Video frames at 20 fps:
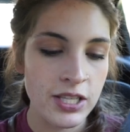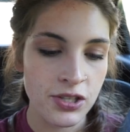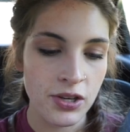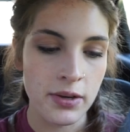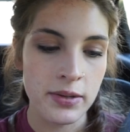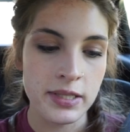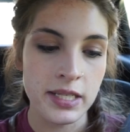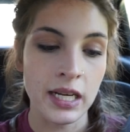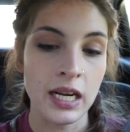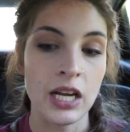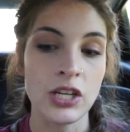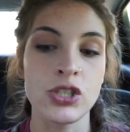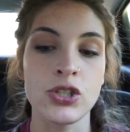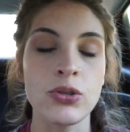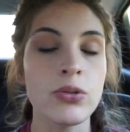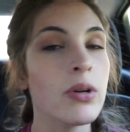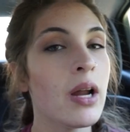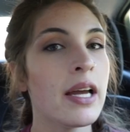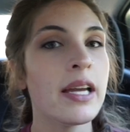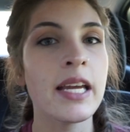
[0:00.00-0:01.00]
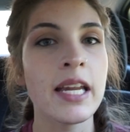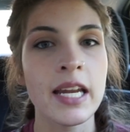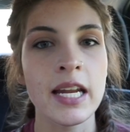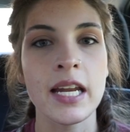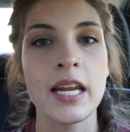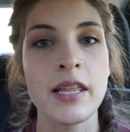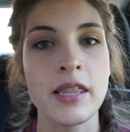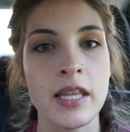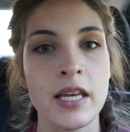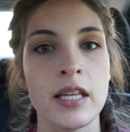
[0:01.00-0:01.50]
so I was like, do not get
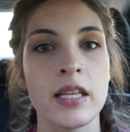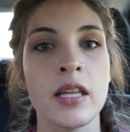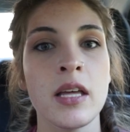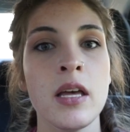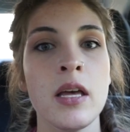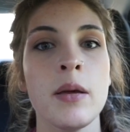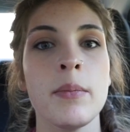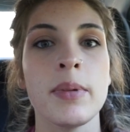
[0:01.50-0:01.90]
anything